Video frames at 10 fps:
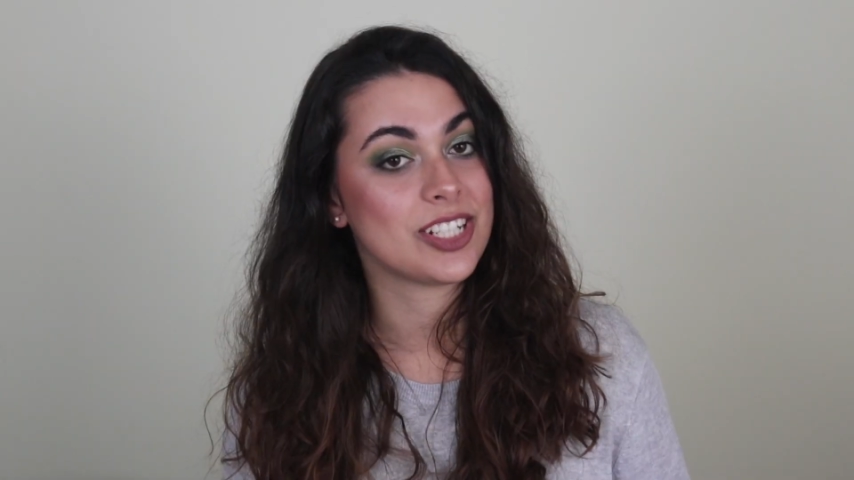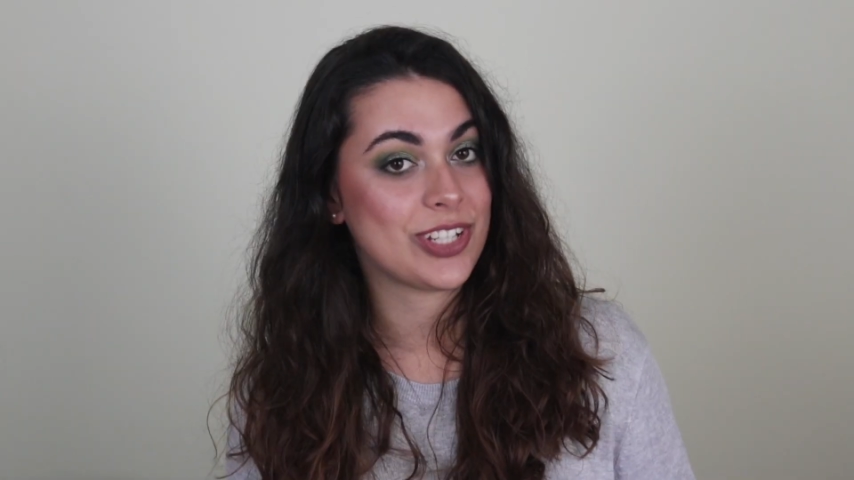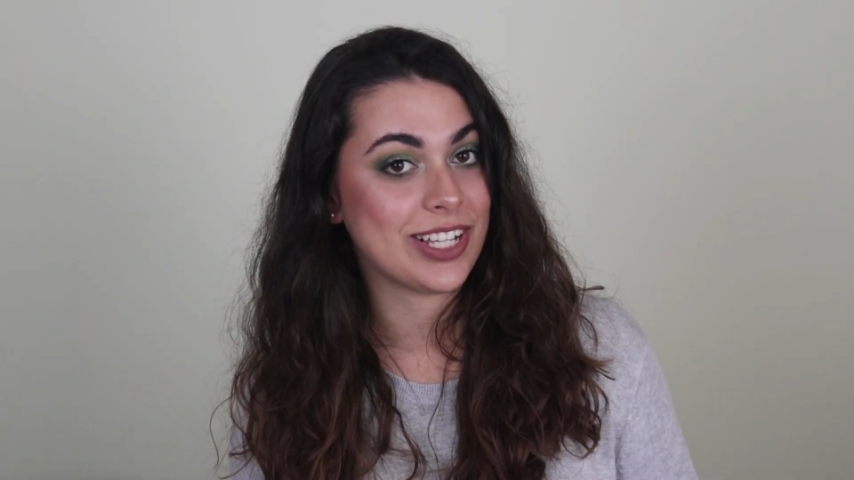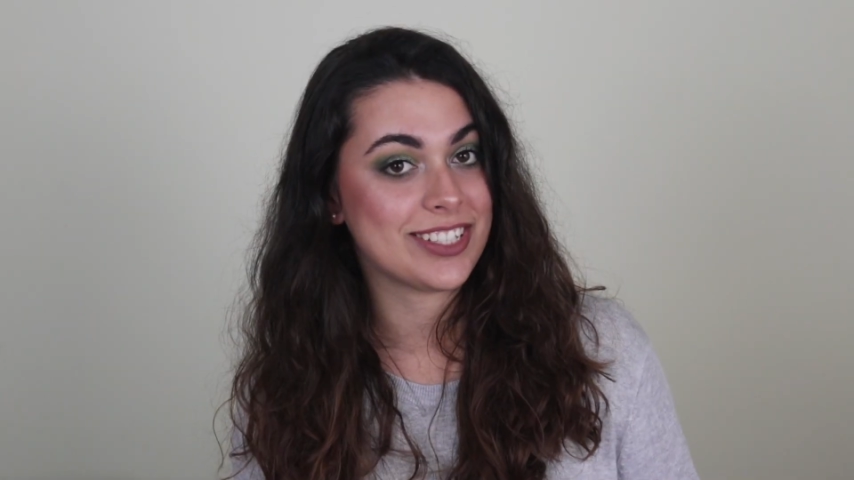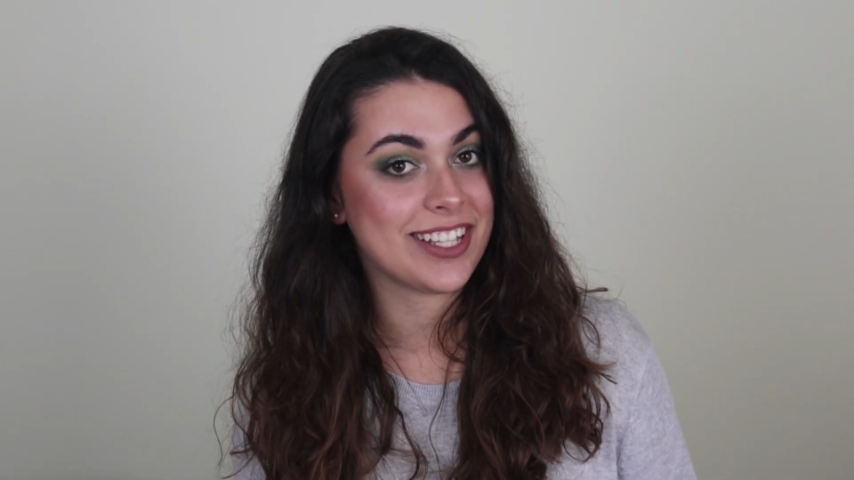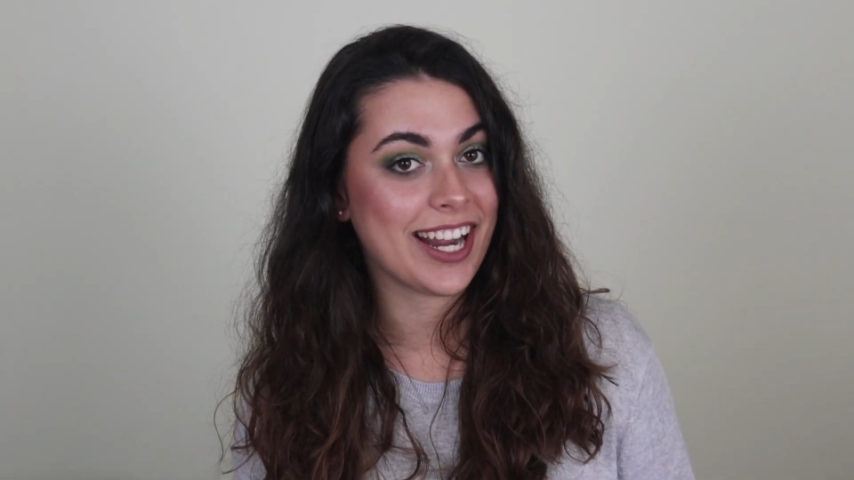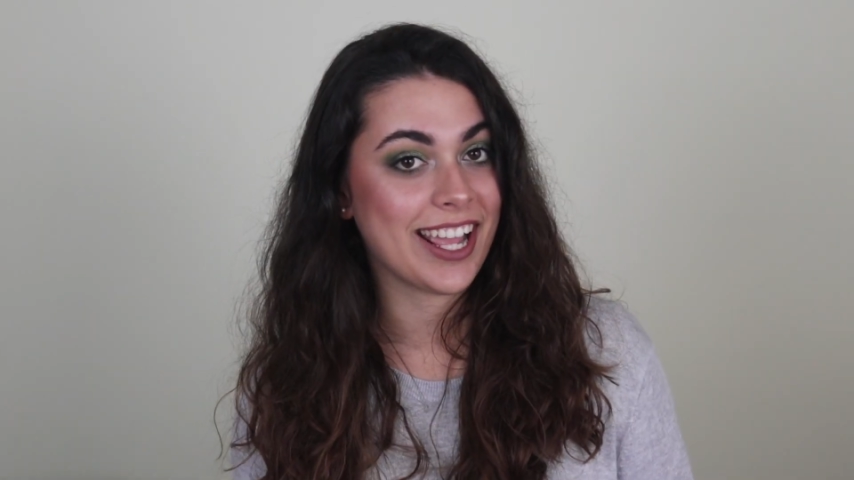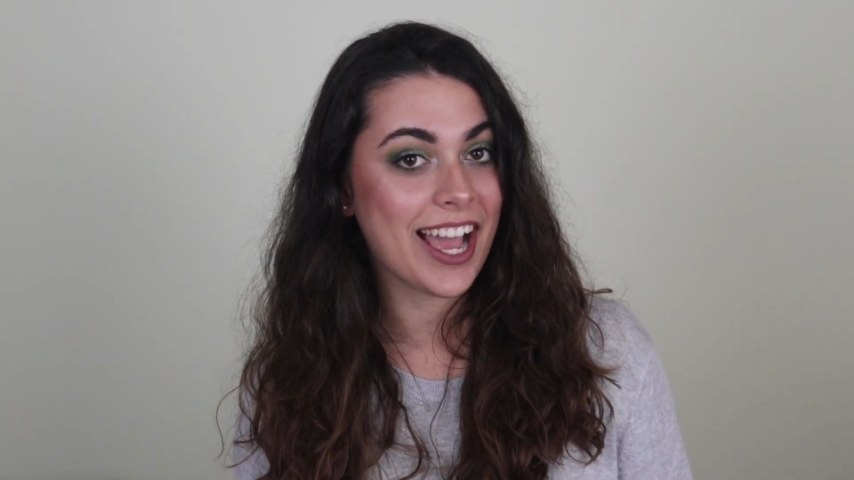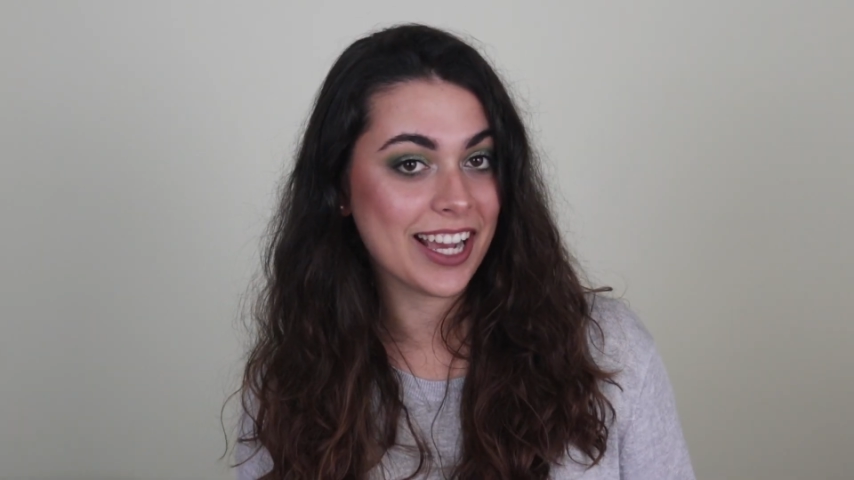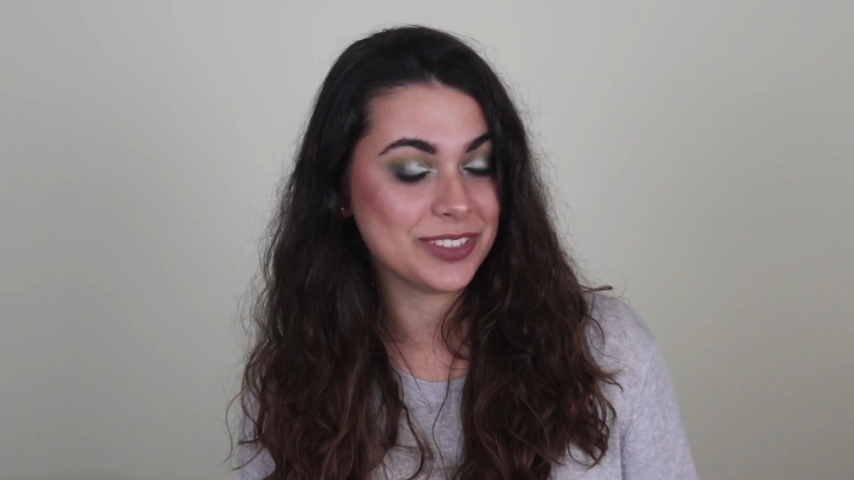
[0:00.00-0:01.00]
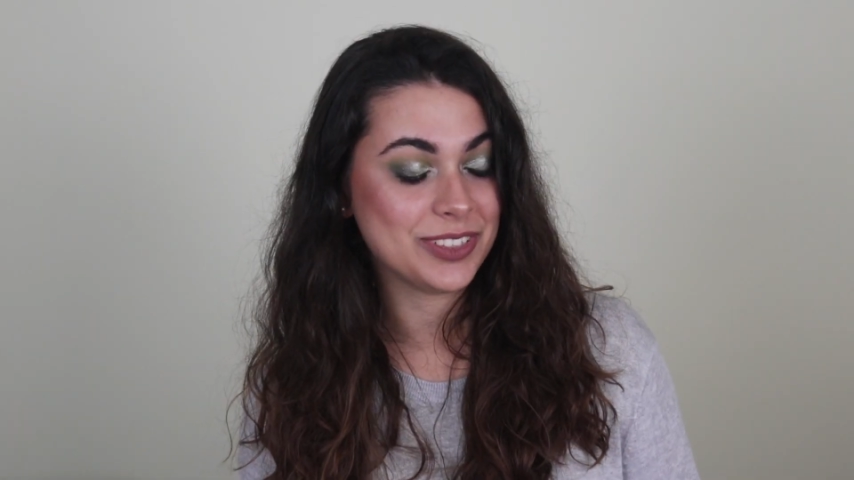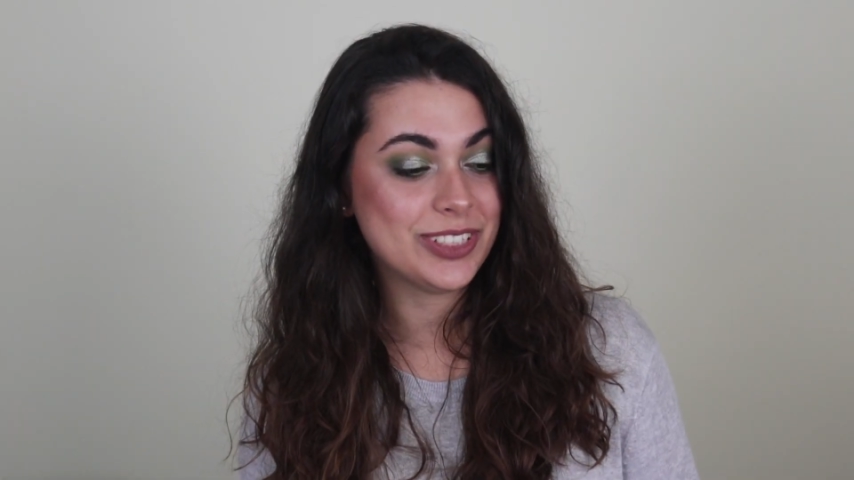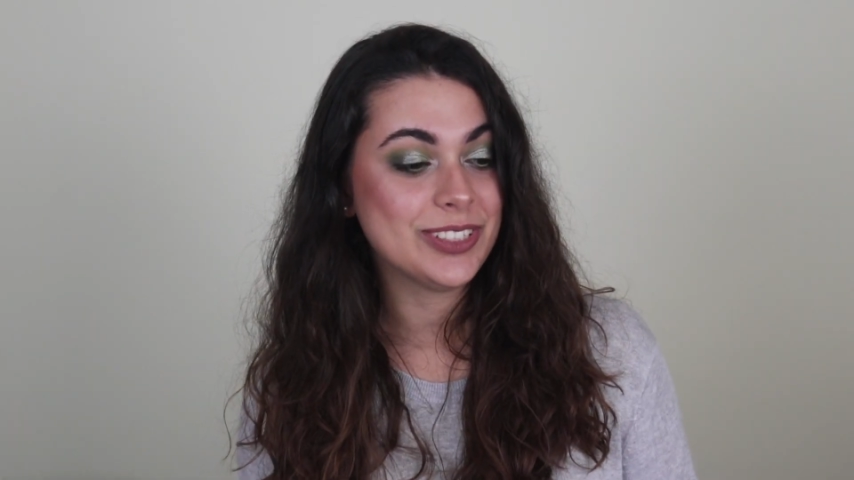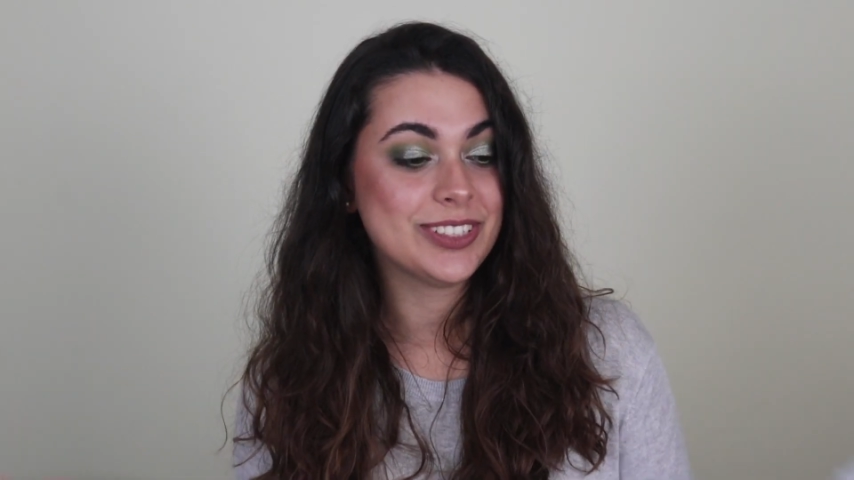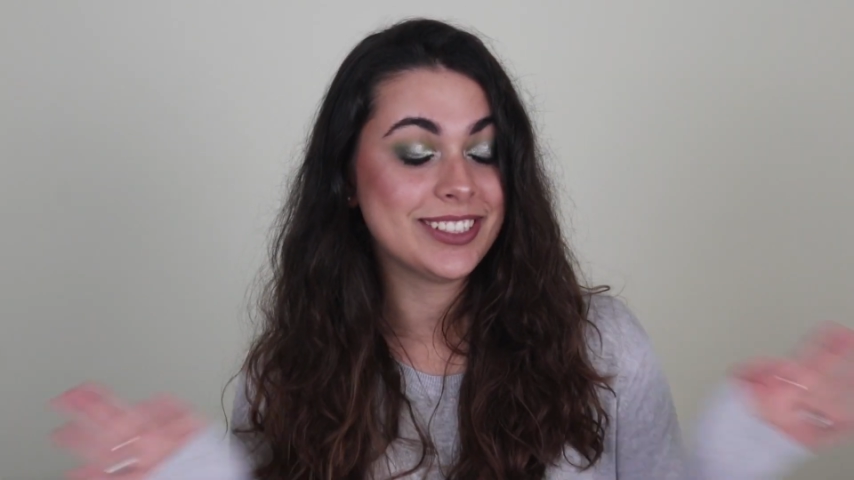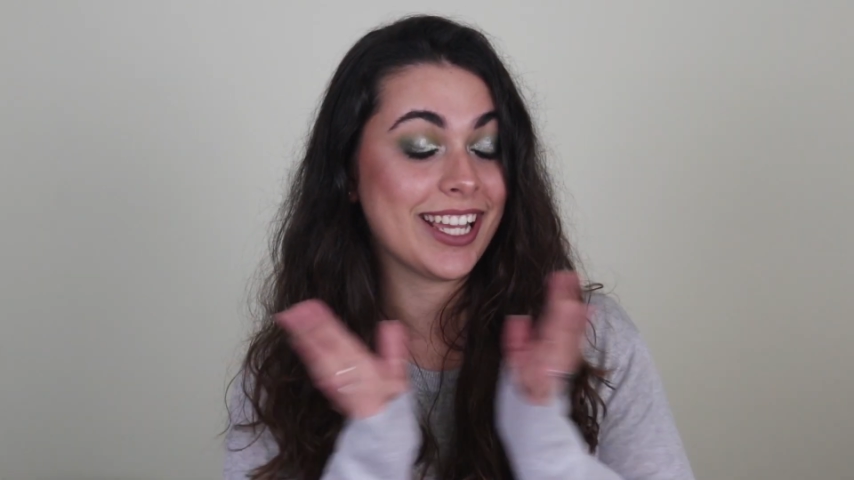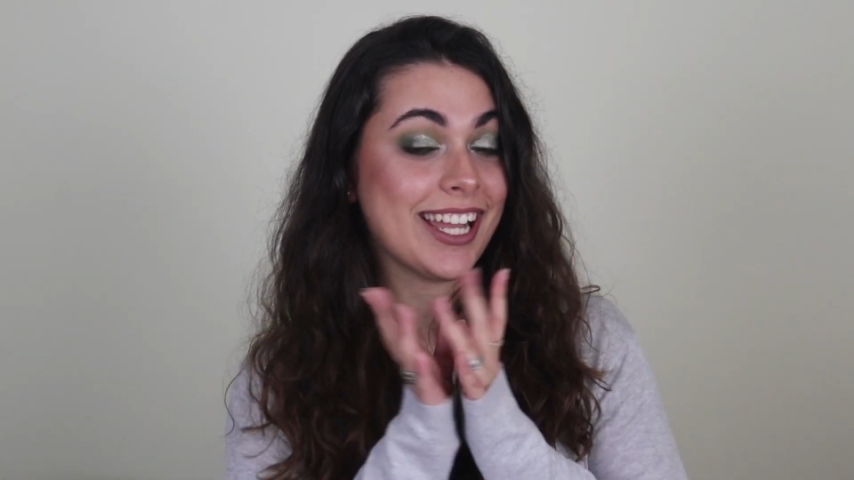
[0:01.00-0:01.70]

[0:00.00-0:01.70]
shades that I had to use,